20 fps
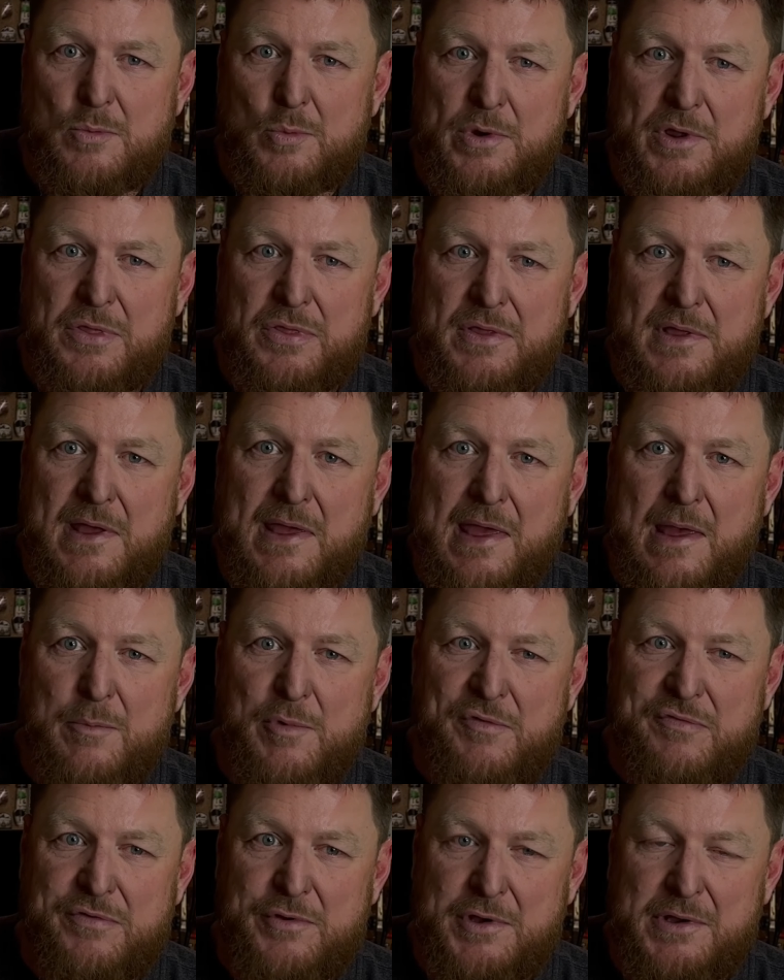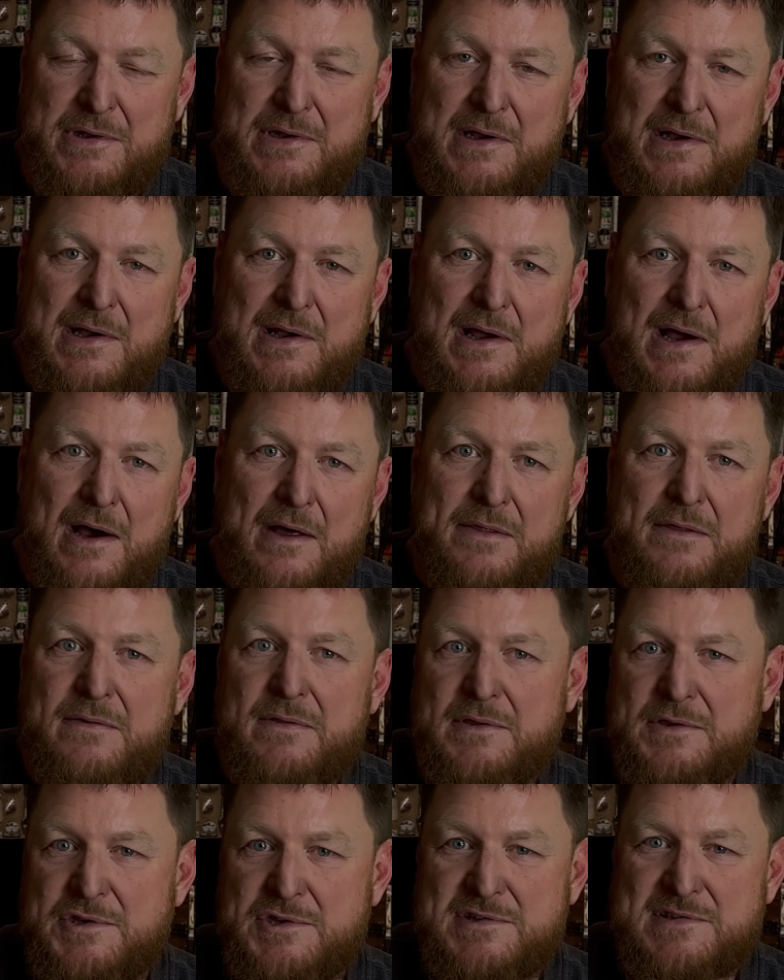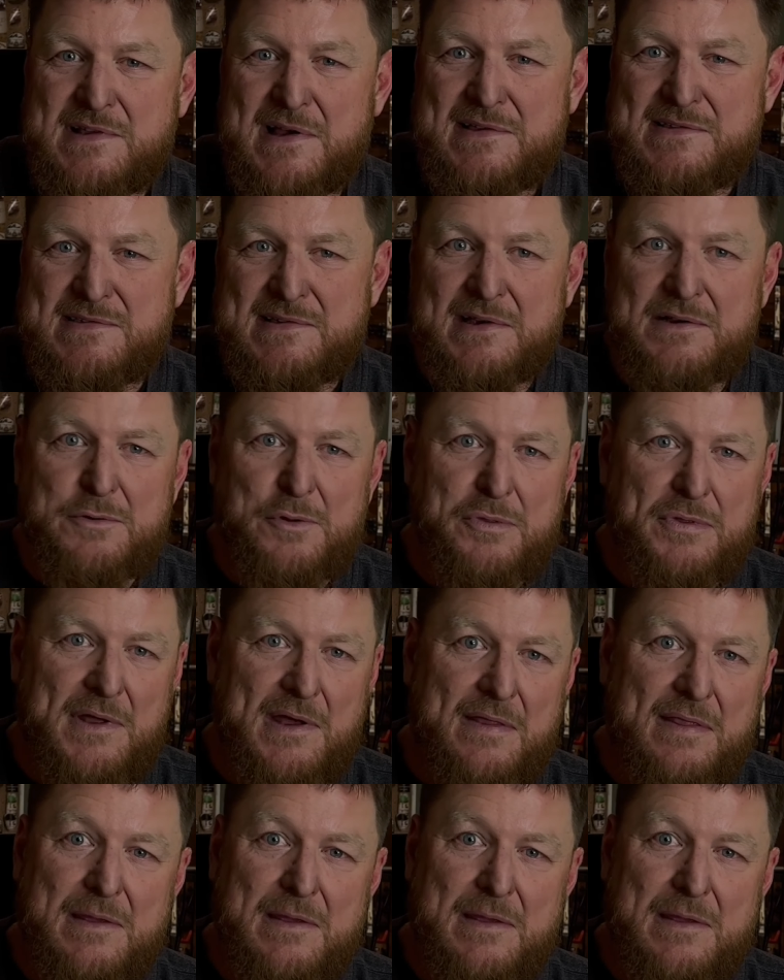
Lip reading: with the Kimafun, other than just that signal thing.